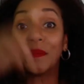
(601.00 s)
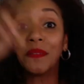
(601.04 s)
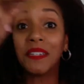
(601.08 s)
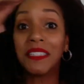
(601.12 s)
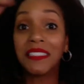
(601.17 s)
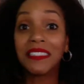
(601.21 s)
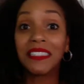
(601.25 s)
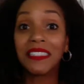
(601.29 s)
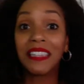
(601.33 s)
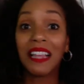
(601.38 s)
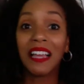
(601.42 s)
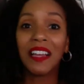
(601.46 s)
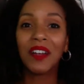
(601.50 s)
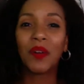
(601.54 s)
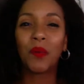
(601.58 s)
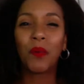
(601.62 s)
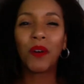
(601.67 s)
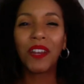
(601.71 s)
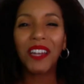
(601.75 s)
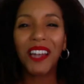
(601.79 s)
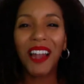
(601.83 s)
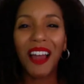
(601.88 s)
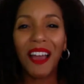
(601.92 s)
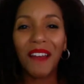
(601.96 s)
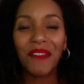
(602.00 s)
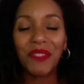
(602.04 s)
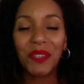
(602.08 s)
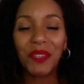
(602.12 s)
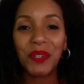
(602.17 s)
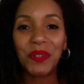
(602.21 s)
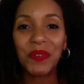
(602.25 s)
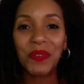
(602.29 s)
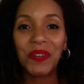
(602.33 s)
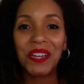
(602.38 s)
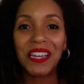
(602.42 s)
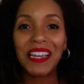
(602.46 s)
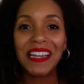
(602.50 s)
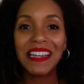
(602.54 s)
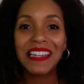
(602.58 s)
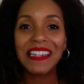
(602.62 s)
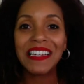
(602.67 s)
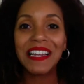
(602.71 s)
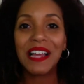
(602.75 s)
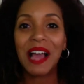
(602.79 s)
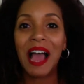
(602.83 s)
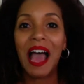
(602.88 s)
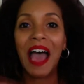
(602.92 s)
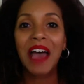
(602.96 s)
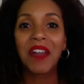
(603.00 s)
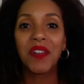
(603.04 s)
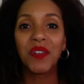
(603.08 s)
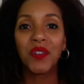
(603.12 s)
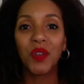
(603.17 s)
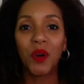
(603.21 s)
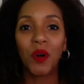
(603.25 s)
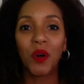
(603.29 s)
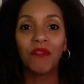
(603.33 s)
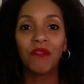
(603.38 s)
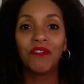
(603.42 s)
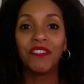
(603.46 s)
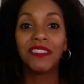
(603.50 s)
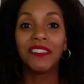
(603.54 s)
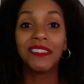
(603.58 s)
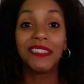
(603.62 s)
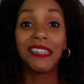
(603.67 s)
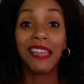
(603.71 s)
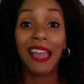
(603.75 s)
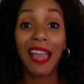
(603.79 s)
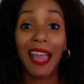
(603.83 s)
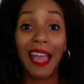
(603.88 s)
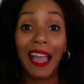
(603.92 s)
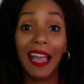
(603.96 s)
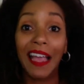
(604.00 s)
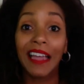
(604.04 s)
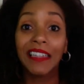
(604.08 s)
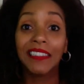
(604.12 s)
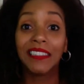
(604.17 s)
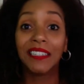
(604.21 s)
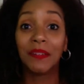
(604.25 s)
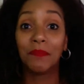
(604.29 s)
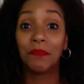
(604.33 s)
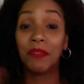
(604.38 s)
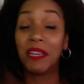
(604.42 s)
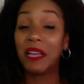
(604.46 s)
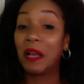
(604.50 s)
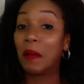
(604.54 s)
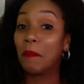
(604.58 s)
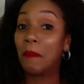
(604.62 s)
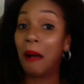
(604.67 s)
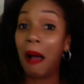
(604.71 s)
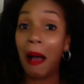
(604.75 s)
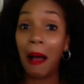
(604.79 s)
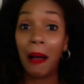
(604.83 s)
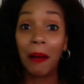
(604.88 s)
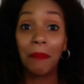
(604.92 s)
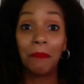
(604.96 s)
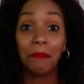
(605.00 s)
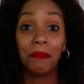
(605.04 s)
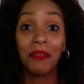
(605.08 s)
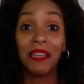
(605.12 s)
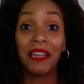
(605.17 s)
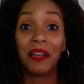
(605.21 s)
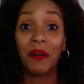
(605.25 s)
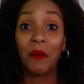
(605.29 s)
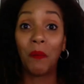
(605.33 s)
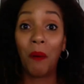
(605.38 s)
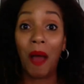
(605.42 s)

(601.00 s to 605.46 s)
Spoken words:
30 minutes later, what did I have to do again? I don't know if it's the age, being a mom, being a